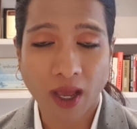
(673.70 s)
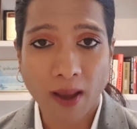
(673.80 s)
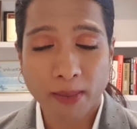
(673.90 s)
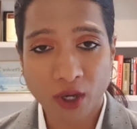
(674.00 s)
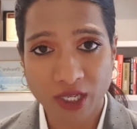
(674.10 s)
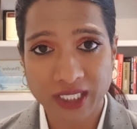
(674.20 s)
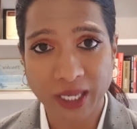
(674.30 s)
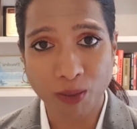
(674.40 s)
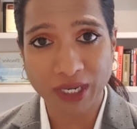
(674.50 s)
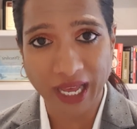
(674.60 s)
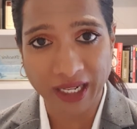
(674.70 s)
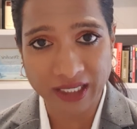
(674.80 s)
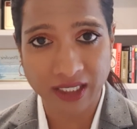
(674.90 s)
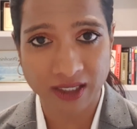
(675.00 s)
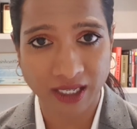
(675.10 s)
Because someone
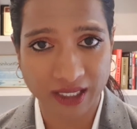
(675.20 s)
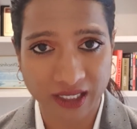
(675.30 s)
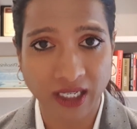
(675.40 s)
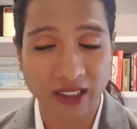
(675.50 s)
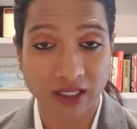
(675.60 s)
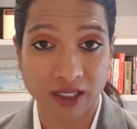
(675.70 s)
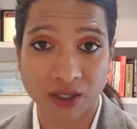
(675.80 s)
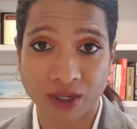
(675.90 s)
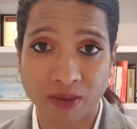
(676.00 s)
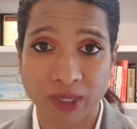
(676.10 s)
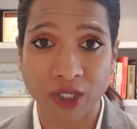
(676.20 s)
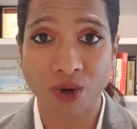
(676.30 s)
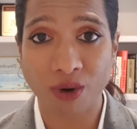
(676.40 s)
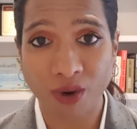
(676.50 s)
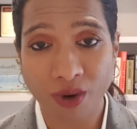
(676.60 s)
else's success is going to be
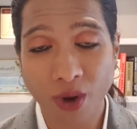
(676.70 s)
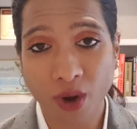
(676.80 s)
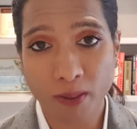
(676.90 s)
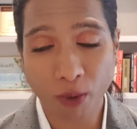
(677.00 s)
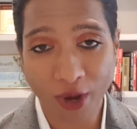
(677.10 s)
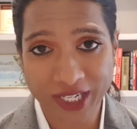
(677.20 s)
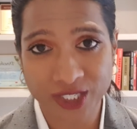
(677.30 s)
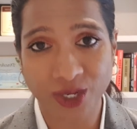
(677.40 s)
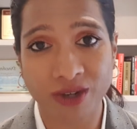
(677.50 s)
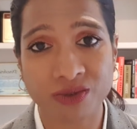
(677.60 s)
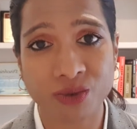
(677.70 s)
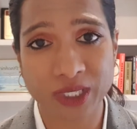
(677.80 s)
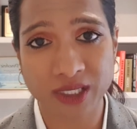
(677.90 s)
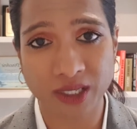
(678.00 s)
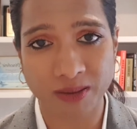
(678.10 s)
your points of
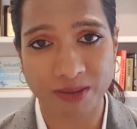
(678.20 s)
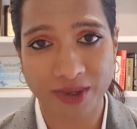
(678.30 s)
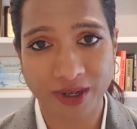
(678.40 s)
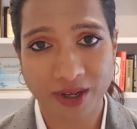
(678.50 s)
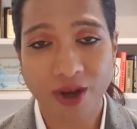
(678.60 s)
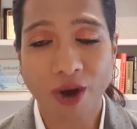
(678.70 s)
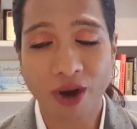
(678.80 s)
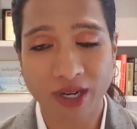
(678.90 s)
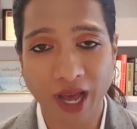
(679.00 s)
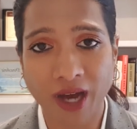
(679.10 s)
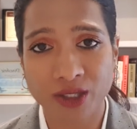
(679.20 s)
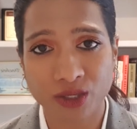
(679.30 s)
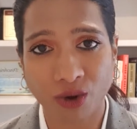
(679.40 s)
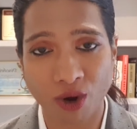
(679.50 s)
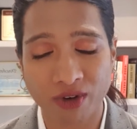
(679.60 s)
wisdom on how
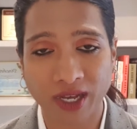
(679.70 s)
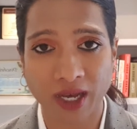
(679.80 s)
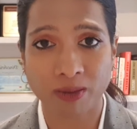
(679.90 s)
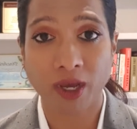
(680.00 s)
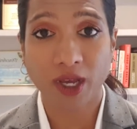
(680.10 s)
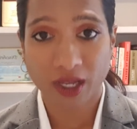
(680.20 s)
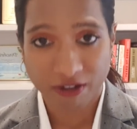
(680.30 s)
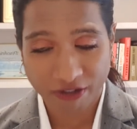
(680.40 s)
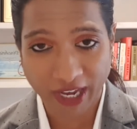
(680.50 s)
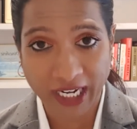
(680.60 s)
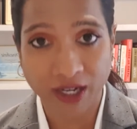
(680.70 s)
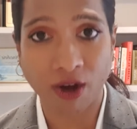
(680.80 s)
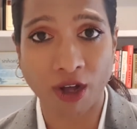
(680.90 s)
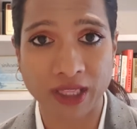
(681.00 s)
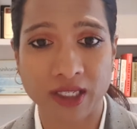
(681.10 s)
to overcome failure
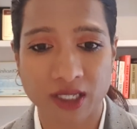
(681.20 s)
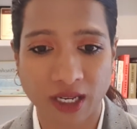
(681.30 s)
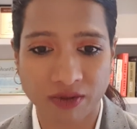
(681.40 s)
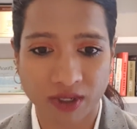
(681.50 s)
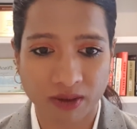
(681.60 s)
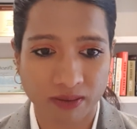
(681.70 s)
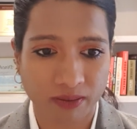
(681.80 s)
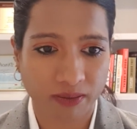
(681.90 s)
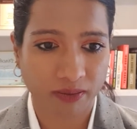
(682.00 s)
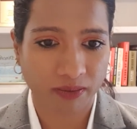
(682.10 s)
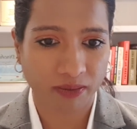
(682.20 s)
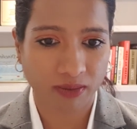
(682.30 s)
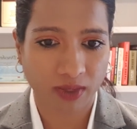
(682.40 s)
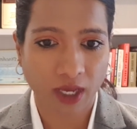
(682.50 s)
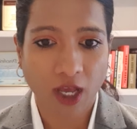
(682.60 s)
on this level.
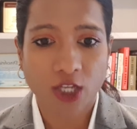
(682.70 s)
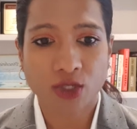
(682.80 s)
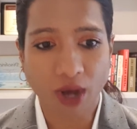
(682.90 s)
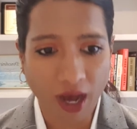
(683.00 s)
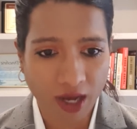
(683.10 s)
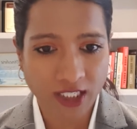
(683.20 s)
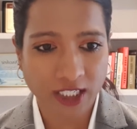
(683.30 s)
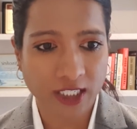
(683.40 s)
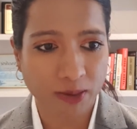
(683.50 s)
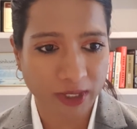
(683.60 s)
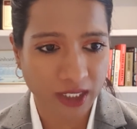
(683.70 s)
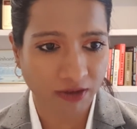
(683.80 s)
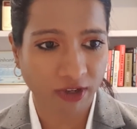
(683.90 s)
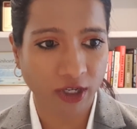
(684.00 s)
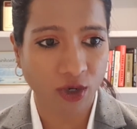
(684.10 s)
So ask
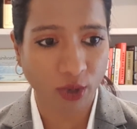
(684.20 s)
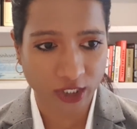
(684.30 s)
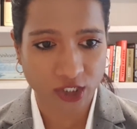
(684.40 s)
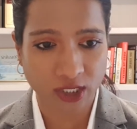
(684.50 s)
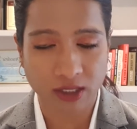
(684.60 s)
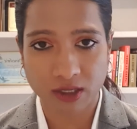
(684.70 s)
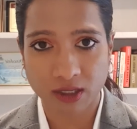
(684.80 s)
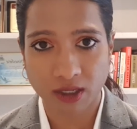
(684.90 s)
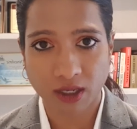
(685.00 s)
specific questions.